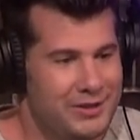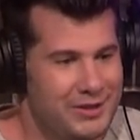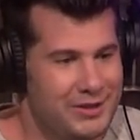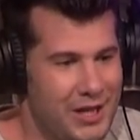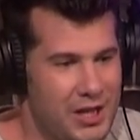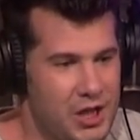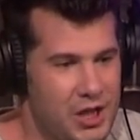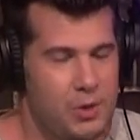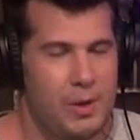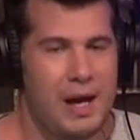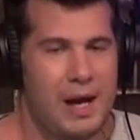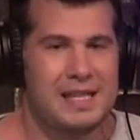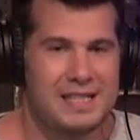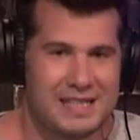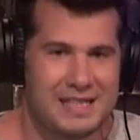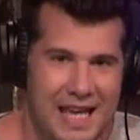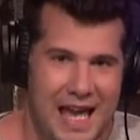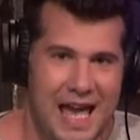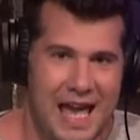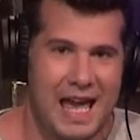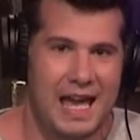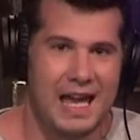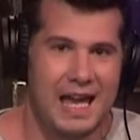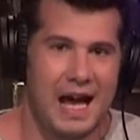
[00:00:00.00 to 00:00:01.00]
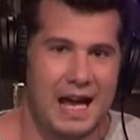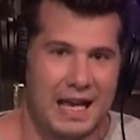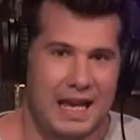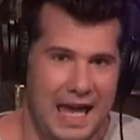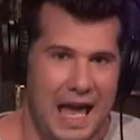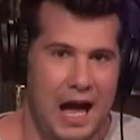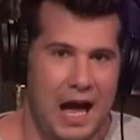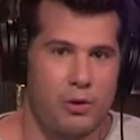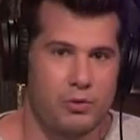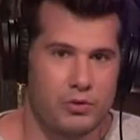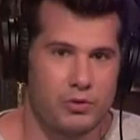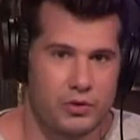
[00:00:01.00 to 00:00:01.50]
The USA
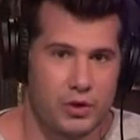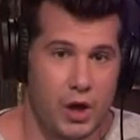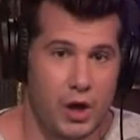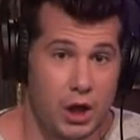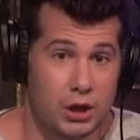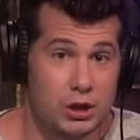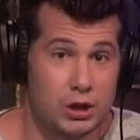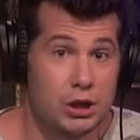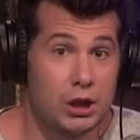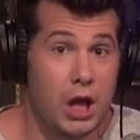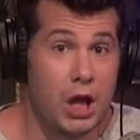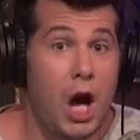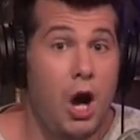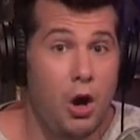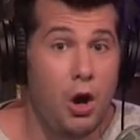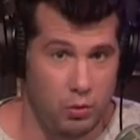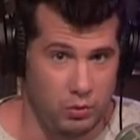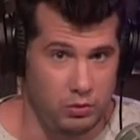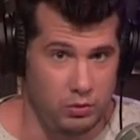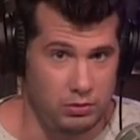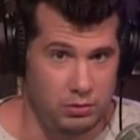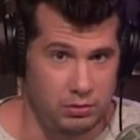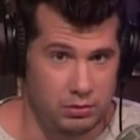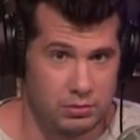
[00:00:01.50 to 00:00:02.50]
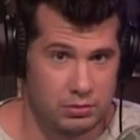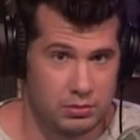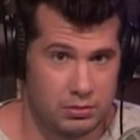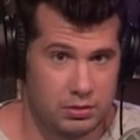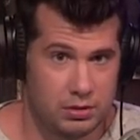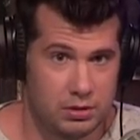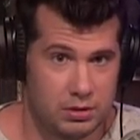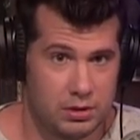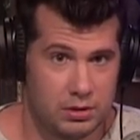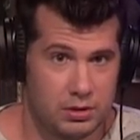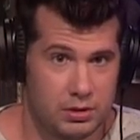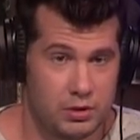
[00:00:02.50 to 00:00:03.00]
accounts alone,
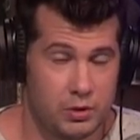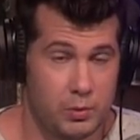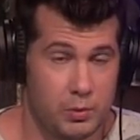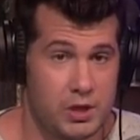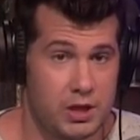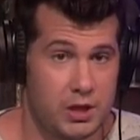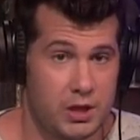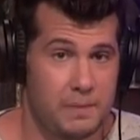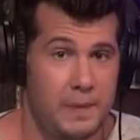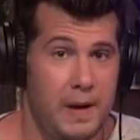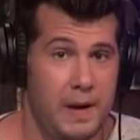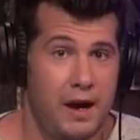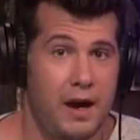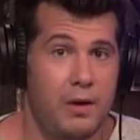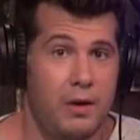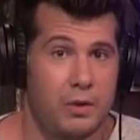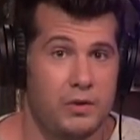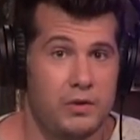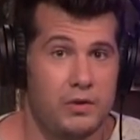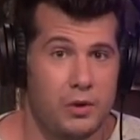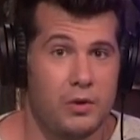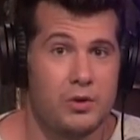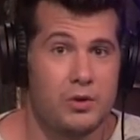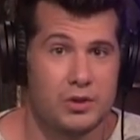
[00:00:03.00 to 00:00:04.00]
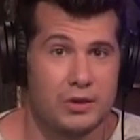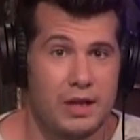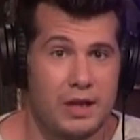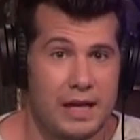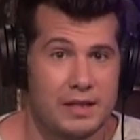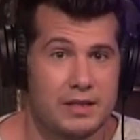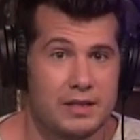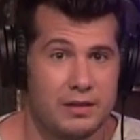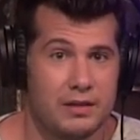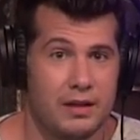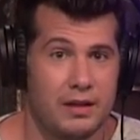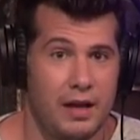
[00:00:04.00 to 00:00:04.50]
so when you compare it with
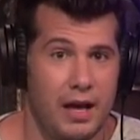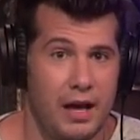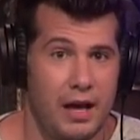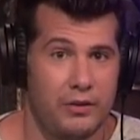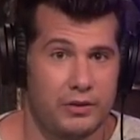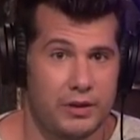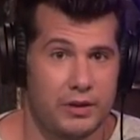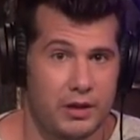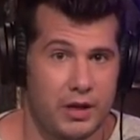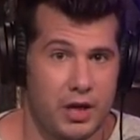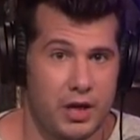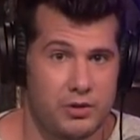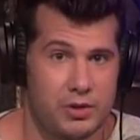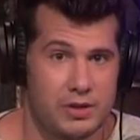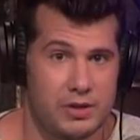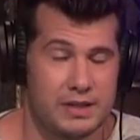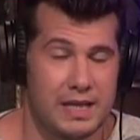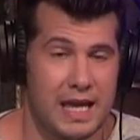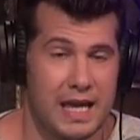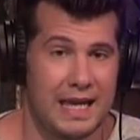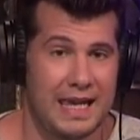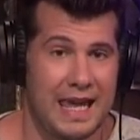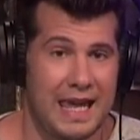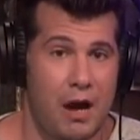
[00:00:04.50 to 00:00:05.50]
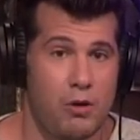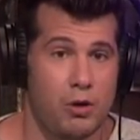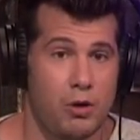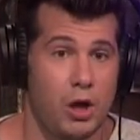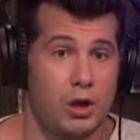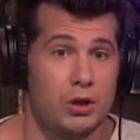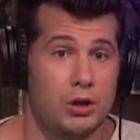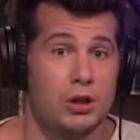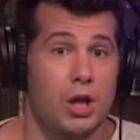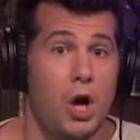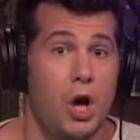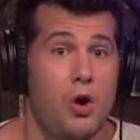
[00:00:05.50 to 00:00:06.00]
socialized healthcare countries, they account
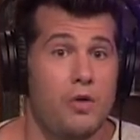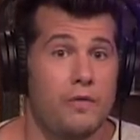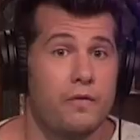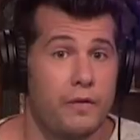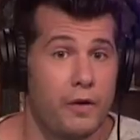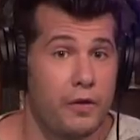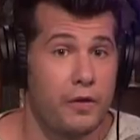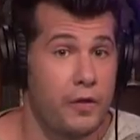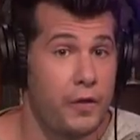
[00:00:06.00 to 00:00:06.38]
alone for